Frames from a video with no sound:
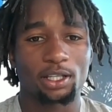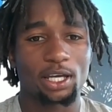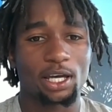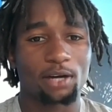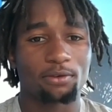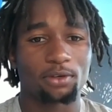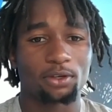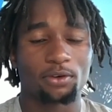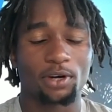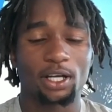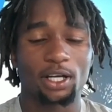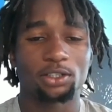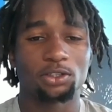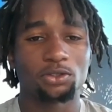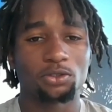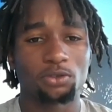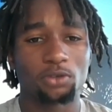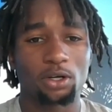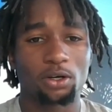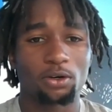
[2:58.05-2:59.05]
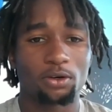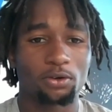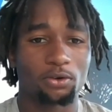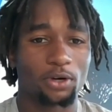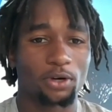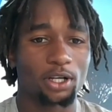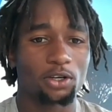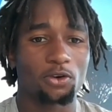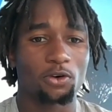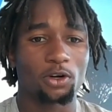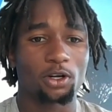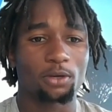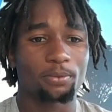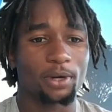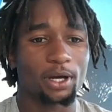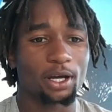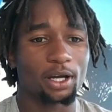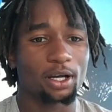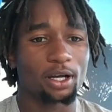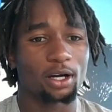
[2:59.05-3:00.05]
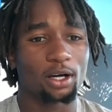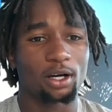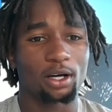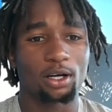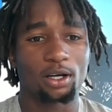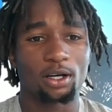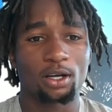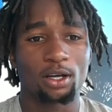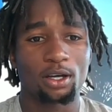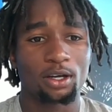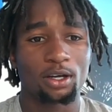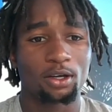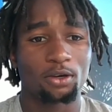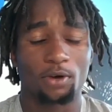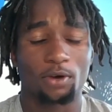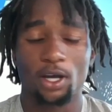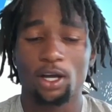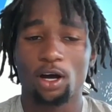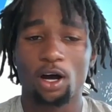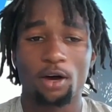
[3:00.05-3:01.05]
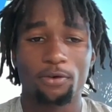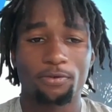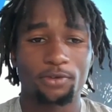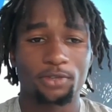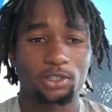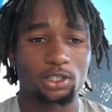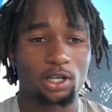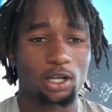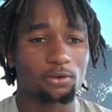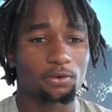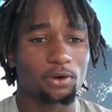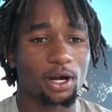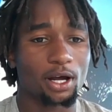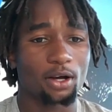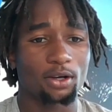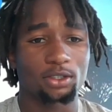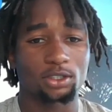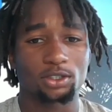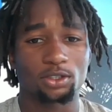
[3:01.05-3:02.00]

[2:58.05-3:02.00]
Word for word: They have a great duo, great quarterback, uh, great offense around.